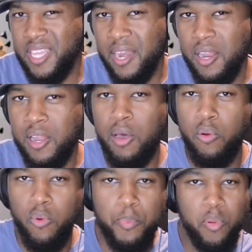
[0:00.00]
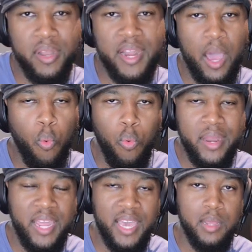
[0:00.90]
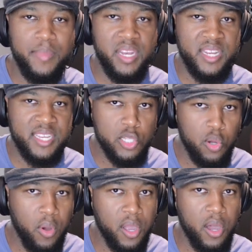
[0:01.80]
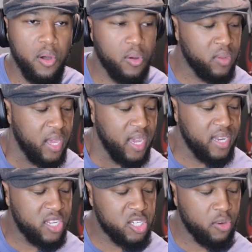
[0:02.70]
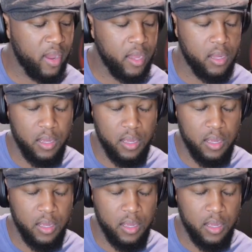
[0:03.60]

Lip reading: that alone, we're pulling out one element that's going on in this track.